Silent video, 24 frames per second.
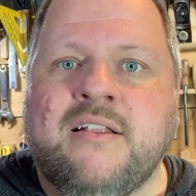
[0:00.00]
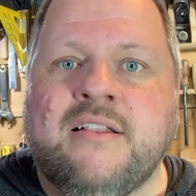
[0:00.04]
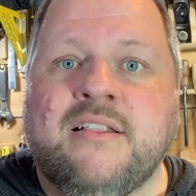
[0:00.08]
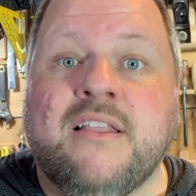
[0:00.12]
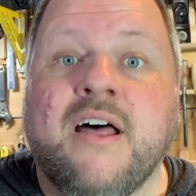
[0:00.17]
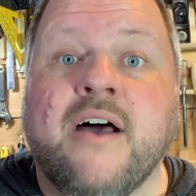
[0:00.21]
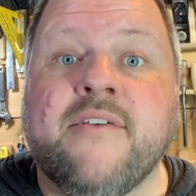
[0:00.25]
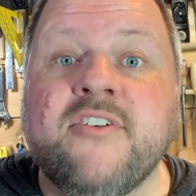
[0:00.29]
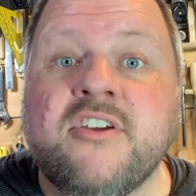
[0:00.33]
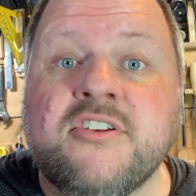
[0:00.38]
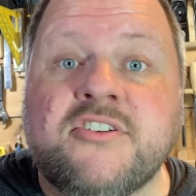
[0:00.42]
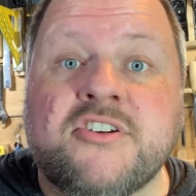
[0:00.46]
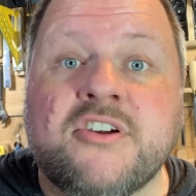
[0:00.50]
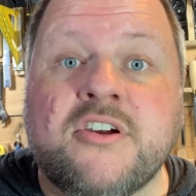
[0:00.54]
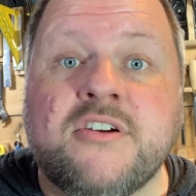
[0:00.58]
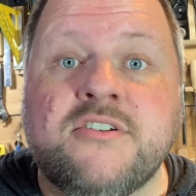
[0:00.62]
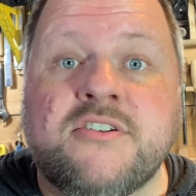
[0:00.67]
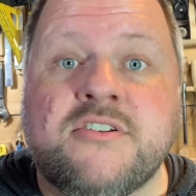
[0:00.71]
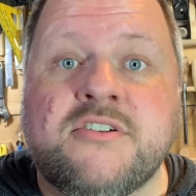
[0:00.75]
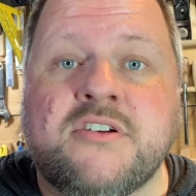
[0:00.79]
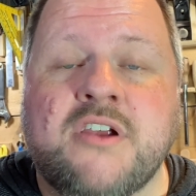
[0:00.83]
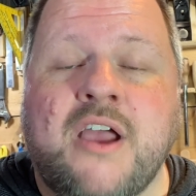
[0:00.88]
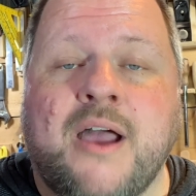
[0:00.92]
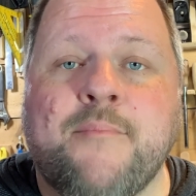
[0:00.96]
Love you,
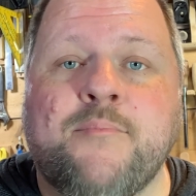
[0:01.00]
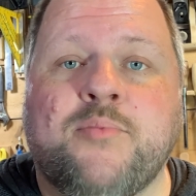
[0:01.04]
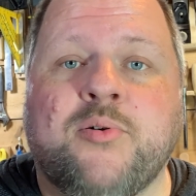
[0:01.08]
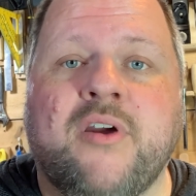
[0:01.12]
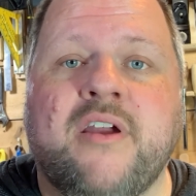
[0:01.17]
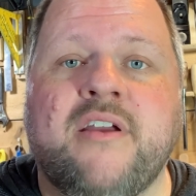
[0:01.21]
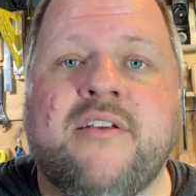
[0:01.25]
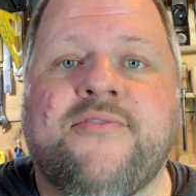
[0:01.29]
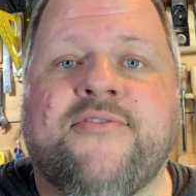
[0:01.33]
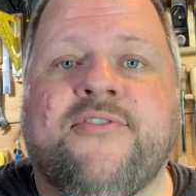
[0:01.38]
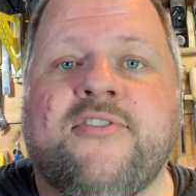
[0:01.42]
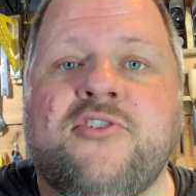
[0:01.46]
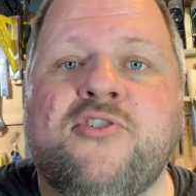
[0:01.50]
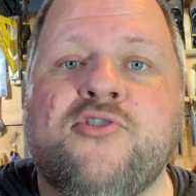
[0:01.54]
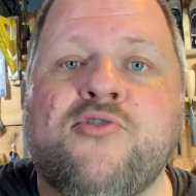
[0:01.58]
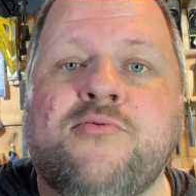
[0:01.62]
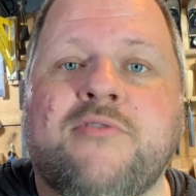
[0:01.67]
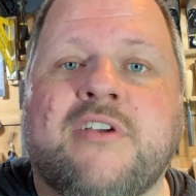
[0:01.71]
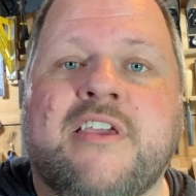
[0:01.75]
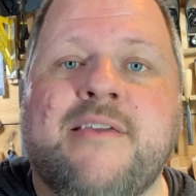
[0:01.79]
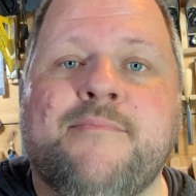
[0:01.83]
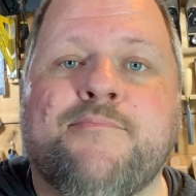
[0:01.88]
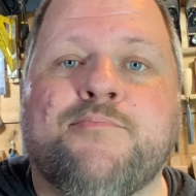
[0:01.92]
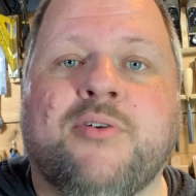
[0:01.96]
church. I'm praying for you.
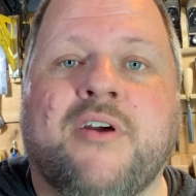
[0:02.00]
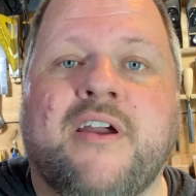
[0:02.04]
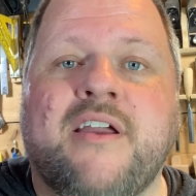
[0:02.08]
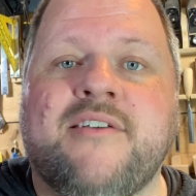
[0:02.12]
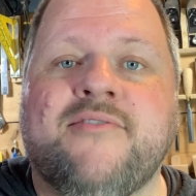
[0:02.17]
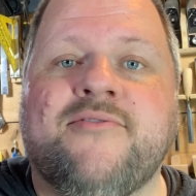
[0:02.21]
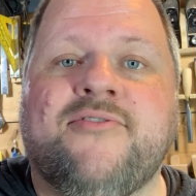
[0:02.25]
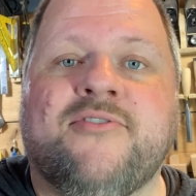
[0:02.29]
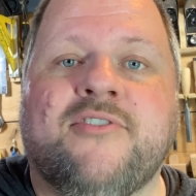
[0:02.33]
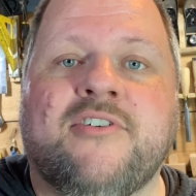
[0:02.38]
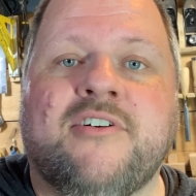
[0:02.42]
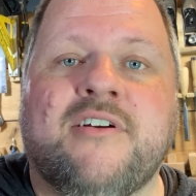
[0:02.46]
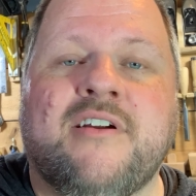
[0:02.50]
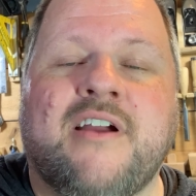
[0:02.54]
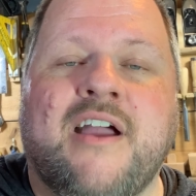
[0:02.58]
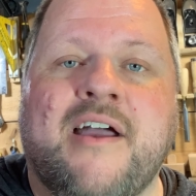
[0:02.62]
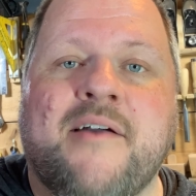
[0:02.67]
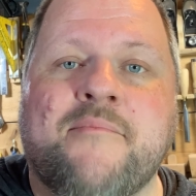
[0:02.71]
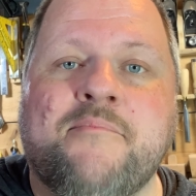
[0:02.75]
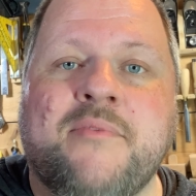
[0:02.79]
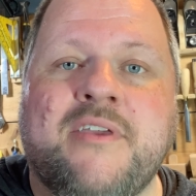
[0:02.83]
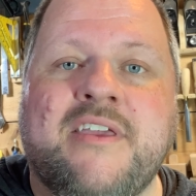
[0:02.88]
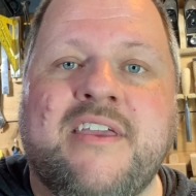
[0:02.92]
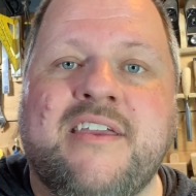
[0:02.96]
Keep praying
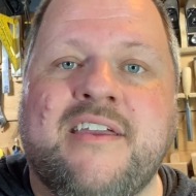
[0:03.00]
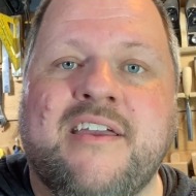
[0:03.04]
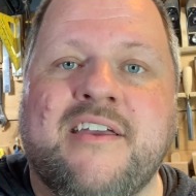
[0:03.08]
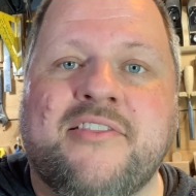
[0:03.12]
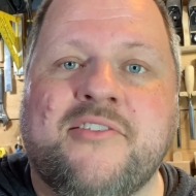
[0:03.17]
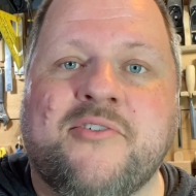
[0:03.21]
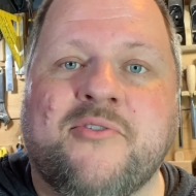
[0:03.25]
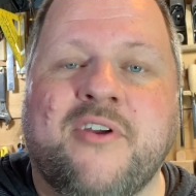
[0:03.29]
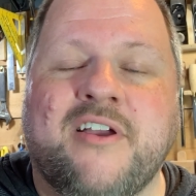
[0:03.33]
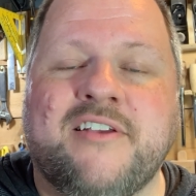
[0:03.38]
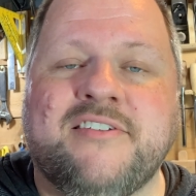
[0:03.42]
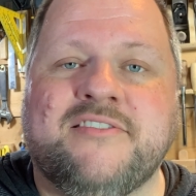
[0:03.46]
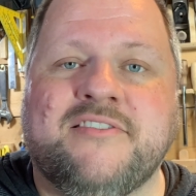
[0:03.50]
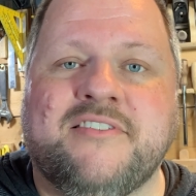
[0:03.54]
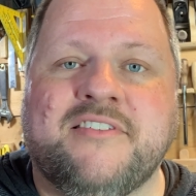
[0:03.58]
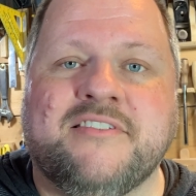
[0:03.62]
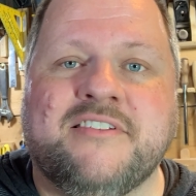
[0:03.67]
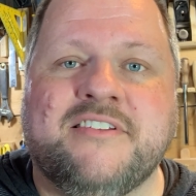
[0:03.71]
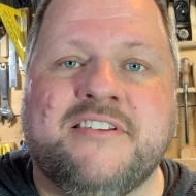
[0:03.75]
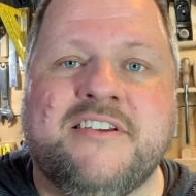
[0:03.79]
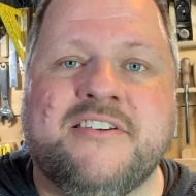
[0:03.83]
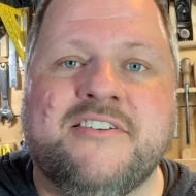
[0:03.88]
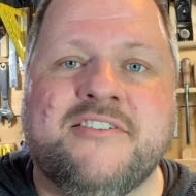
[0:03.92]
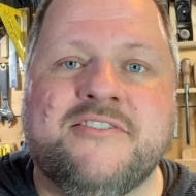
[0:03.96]
for me and the rest of the
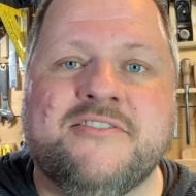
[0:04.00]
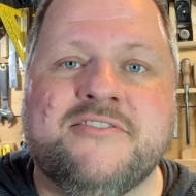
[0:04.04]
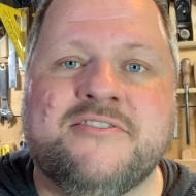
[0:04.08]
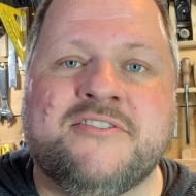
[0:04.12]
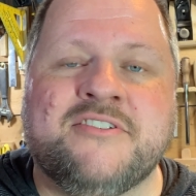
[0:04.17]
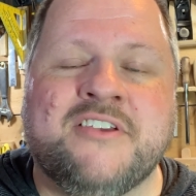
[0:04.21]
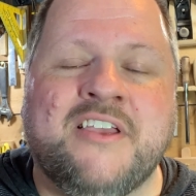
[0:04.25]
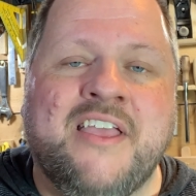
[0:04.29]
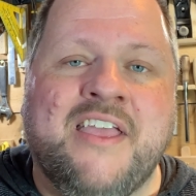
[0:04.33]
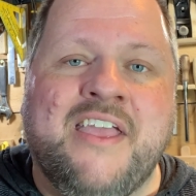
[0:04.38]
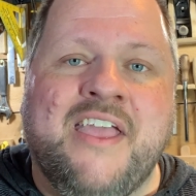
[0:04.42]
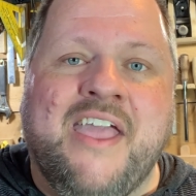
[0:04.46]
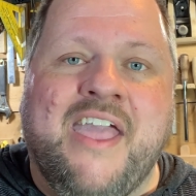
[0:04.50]
leaders.